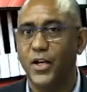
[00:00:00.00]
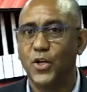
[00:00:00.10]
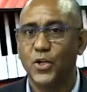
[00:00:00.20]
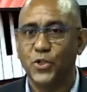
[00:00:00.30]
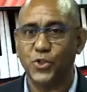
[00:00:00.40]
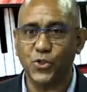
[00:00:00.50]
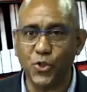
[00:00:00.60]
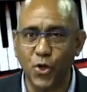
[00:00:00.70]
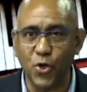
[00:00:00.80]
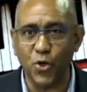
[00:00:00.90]

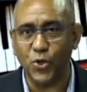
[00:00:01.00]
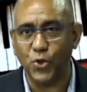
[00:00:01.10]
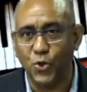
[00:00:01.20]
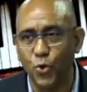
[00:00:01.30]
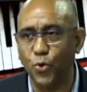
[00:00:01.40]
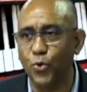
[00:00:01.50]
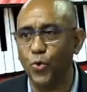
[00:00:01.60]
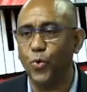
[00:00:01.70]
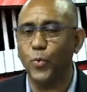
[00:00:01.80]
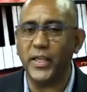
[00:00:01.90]
So, do
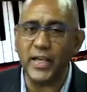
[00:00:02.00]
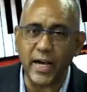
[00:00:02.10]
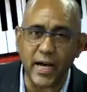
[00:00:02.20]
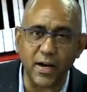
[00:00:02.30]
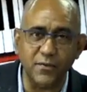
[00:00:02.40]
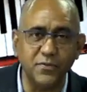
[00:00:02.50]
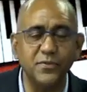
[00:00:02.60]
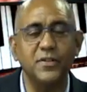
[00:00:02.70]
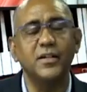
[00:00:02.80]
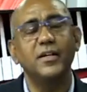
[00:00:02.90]
we have
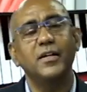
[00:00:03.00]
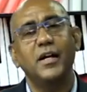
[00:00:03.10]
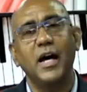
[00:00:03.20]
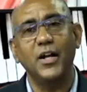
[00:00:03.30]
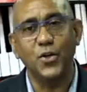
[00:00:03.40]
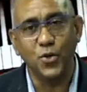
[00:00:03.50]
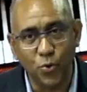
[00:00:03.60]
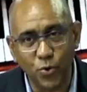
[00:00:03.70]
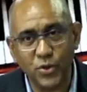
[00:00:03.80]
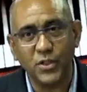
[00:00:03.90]
a
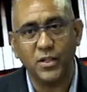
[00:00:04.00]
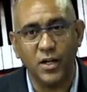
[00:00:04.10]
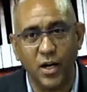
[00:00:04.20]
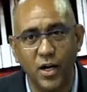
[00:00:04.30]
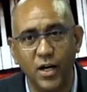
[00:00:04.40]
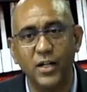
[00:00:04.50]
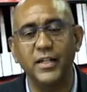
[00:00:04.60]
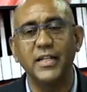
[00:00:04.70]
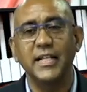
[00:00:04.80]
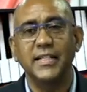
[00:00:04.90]
note called
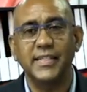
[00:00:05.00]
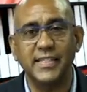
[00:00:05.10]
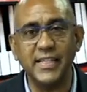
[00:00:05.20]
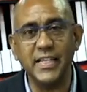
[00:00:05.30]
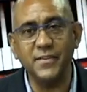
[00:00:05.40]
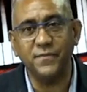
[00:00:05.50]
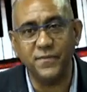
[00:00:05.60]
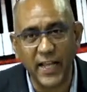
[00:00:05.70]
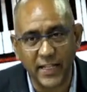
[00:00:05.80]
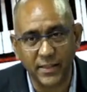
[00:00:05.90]
C
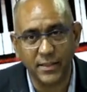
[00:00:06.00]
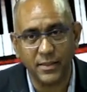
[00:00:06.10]
flat?